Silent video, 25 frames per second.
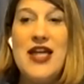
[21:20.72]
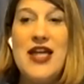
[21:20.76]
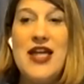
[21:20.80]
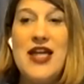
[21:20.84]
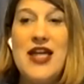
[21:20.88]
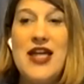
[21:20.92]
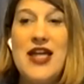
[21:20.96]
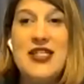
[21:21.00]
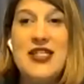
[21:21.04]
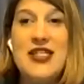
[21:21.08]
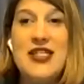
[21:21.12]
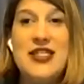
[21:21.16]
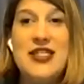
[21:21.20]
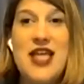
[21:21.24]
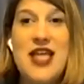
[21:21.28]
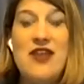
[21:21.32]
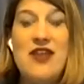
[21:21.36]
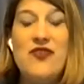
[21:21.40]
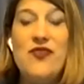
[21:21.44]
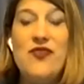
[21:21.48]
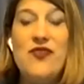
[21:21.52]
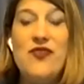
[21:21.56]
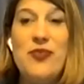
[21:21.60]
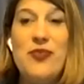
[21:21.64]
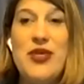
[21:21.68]
As I
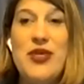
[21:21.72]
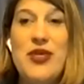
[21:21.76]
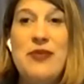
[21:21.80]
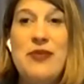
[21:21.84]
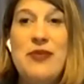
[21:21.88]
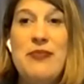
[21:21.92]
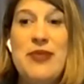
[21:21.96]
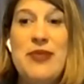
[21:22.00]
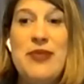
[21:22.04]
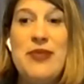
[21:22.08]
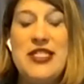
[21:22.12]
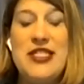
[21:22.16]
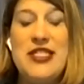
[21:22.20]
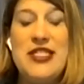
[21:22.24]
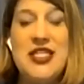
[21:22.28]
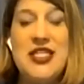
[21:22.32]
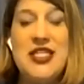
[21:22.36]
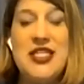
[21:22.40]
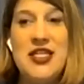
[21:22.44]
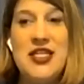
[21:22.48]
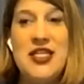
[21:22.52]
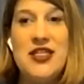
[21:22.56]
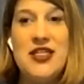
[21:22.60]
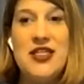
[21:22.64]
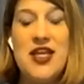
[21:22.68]
said, being
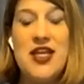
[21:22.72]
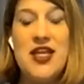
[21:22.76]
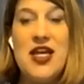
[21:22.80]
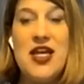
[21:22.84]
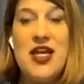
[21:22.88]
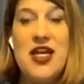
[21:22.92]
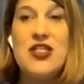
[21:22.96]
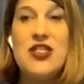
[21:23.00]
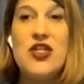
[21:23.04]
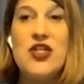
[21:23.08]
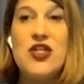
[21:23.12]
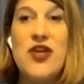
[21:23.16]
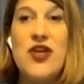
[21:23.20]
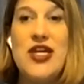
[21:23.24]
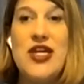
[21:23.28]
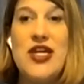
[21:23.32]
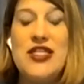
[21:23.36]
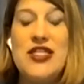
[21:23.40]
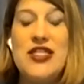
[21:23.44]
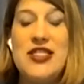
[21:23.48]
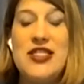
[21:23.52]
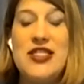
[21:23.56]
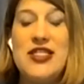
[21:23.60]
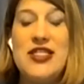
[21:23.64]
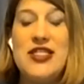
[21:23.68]
busy is a
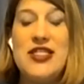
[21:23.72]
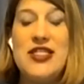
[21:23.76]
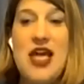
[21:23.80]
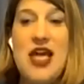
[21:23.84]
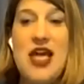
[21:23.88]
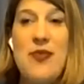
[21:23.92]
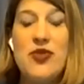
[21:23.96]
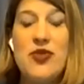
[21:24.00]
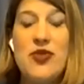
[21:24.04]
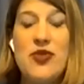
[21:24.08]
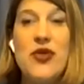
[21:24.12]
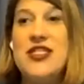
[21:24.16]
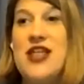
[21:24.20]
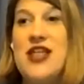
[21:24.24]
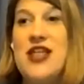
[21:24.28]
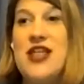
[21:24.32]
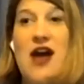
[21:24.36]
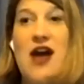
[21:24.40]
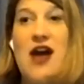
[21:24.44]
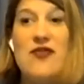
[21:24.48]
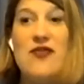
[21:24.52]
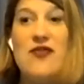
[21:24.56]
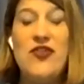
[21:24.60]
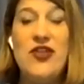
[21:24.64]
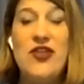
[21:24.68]
great step towards
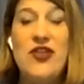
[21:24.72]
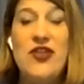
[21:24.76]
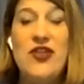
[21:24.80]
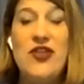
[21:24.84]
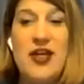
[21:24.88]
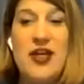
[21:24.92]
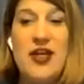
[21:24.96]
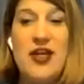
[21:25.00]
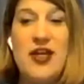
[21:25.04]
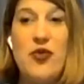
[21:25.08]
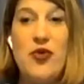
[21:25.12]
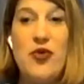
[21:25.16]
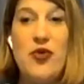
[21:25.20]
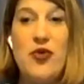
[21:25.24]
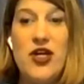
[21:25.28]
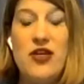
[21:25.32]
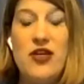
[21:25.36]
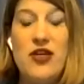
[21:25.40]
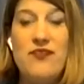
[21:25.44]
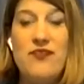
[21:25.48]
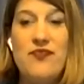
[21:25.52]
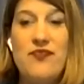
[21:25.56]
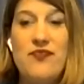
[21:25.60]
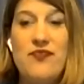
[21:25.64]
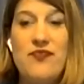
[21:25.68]
not feeling
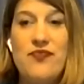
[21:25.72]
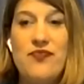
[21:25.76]
bored.